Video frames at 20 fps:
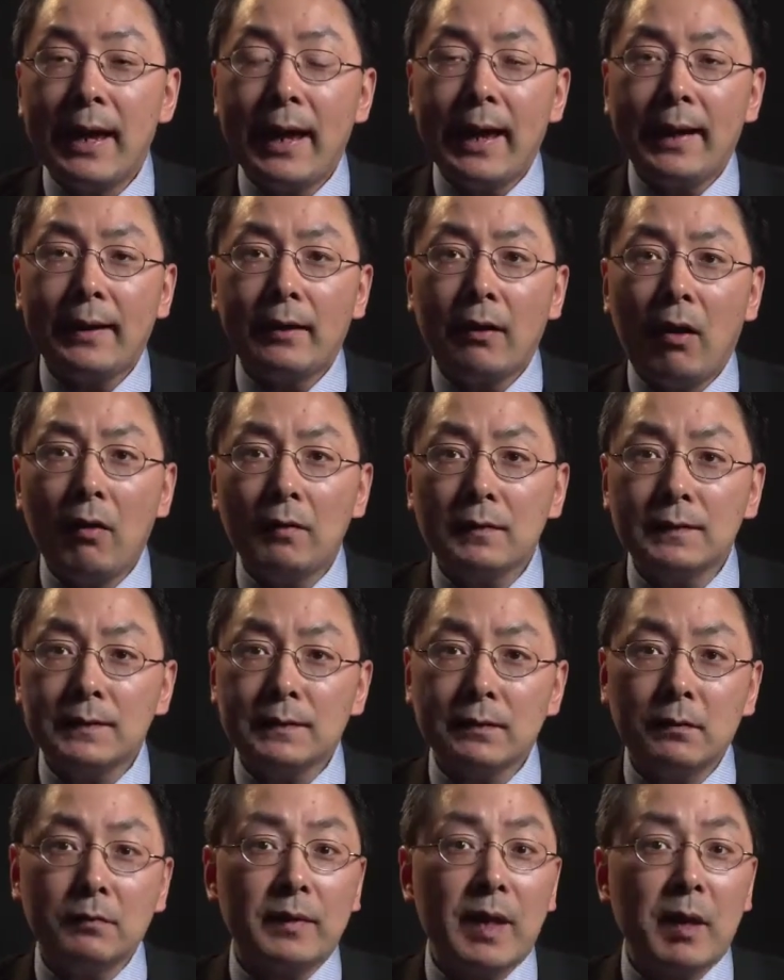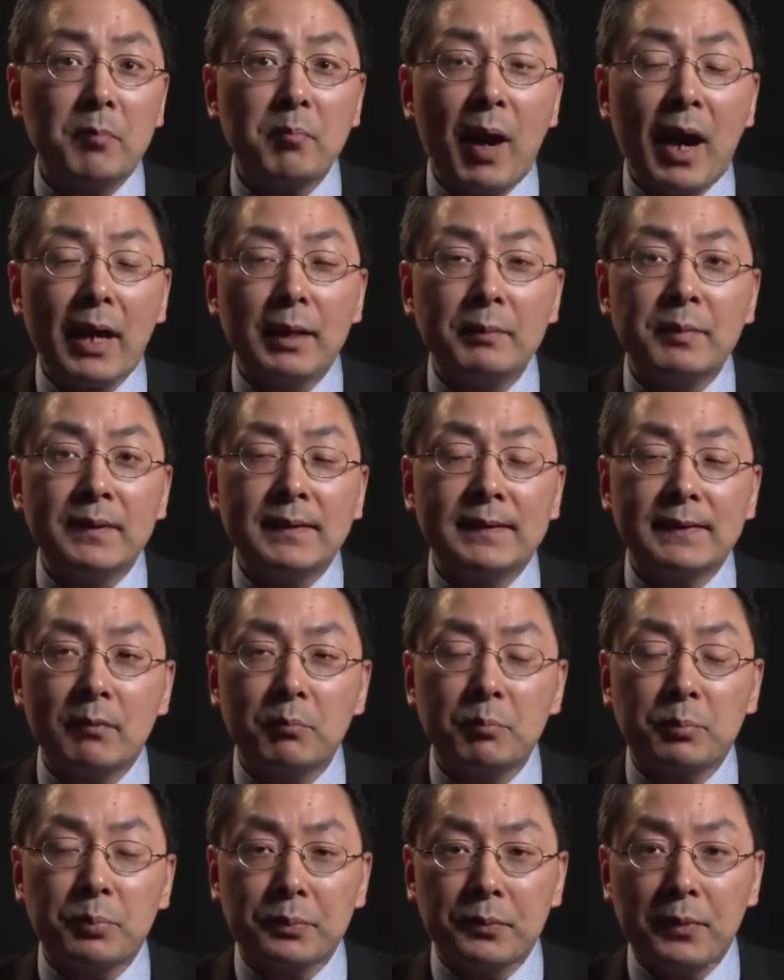And also, there might be
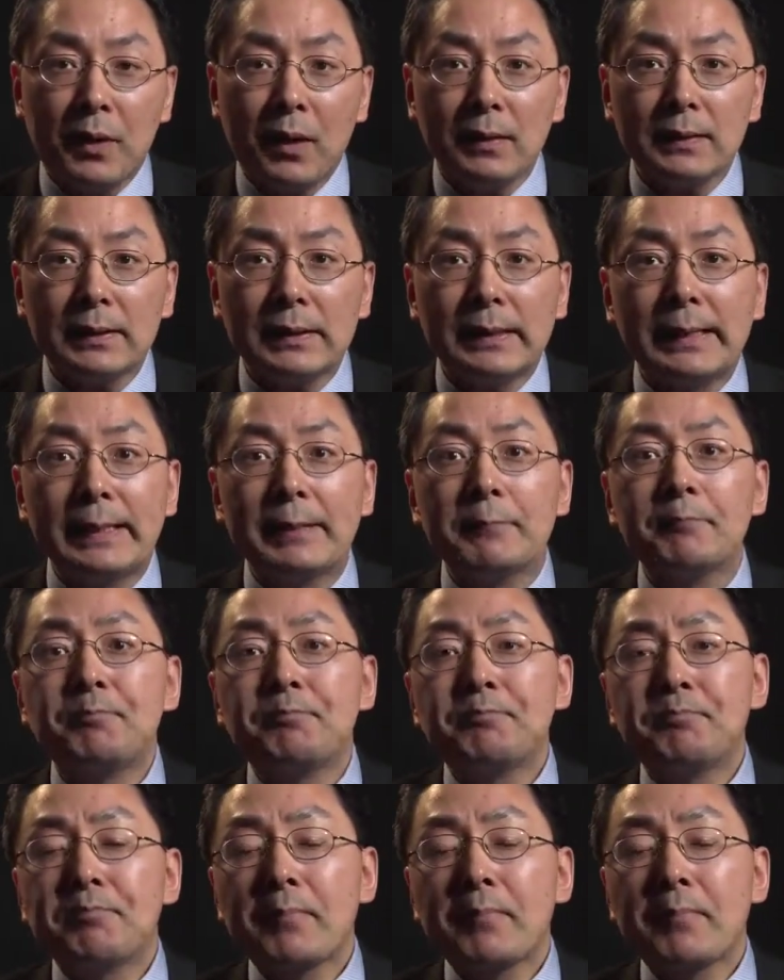some broadly